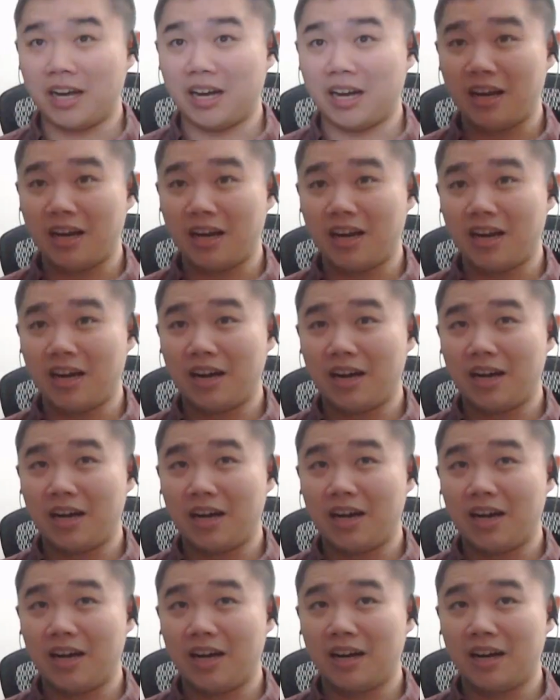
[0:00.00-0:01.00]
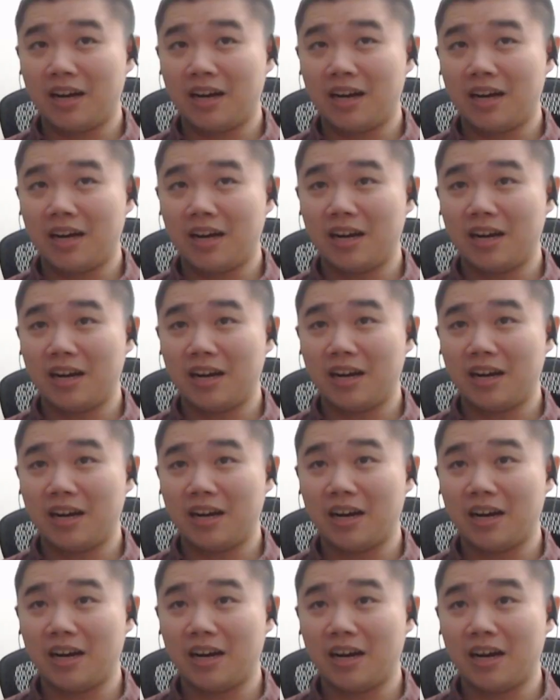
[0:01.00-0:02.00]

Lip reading: (silence)